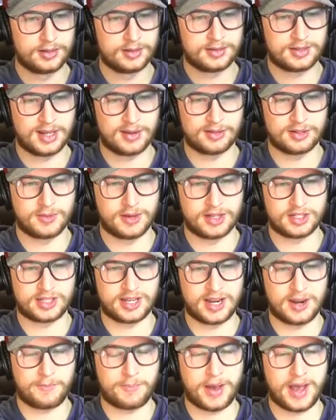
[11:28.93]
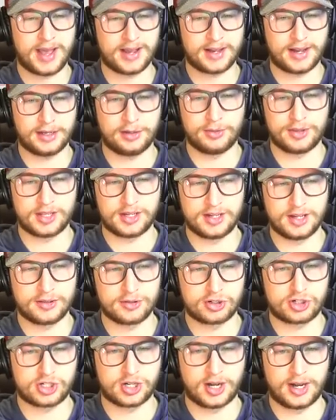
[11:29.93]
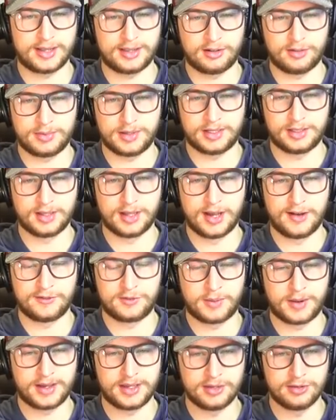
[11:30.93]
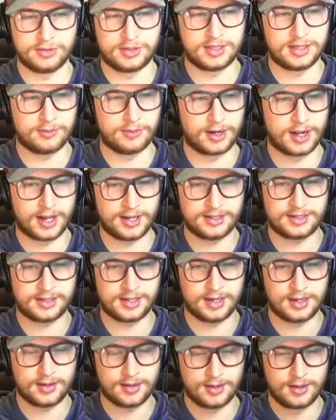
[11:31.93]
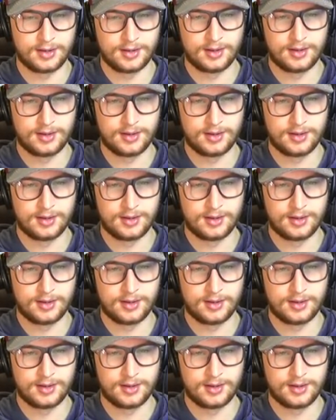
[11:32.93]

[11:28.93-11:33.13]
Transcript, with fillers: Sabres managed to get it back. Eichel with another shot. That'll be gloved by You See What I See.